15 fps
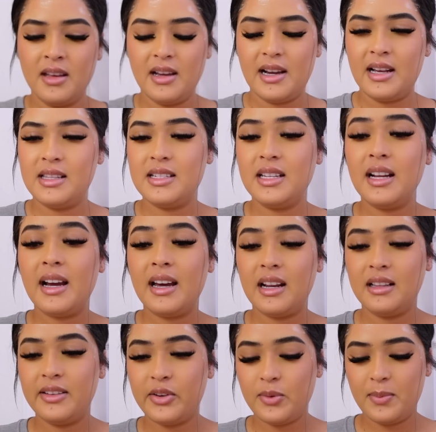I did add
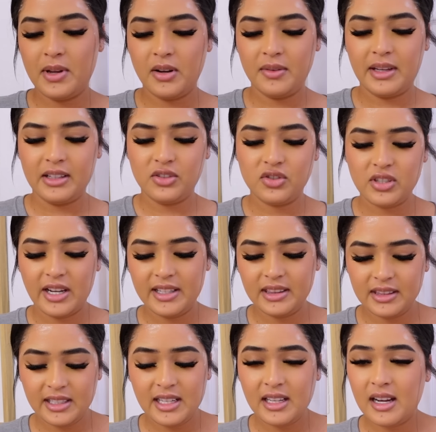a little bit of that shine
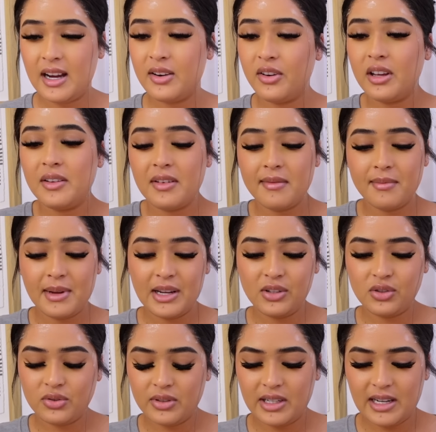thing. I don't even
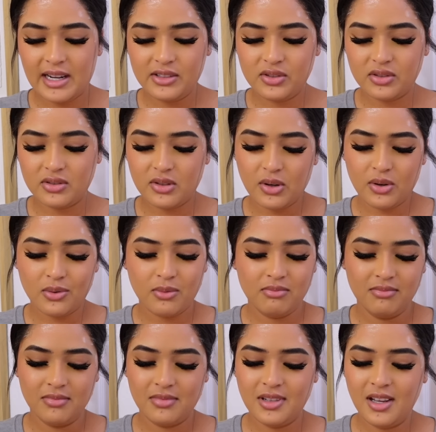measure it, I just go
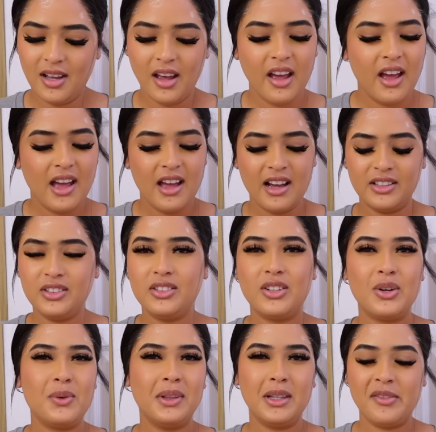Just
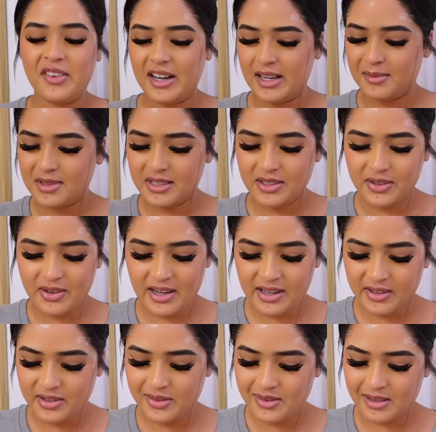go with the vibes, you know? I
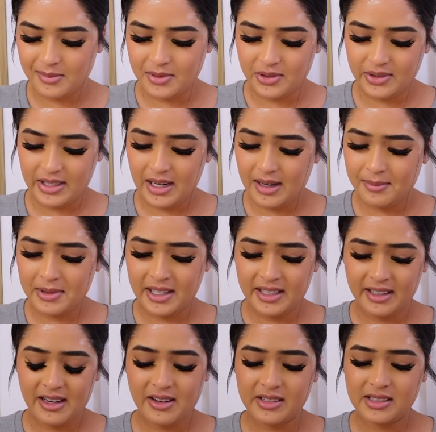don't know what I'm doing. I'm not
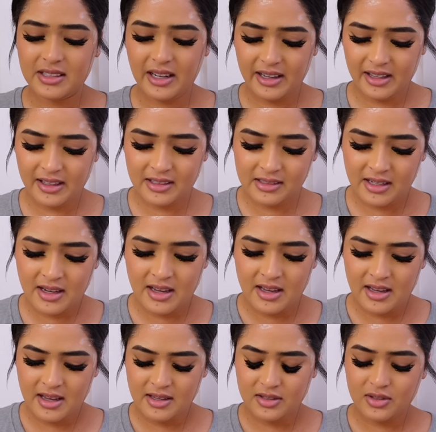a hairstylist,
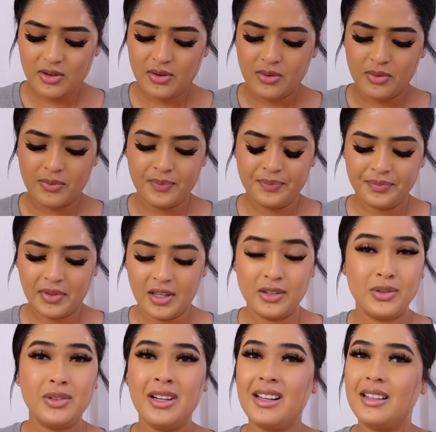so
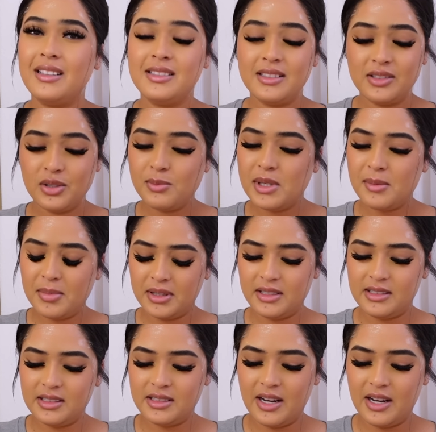do not listen to me, but this is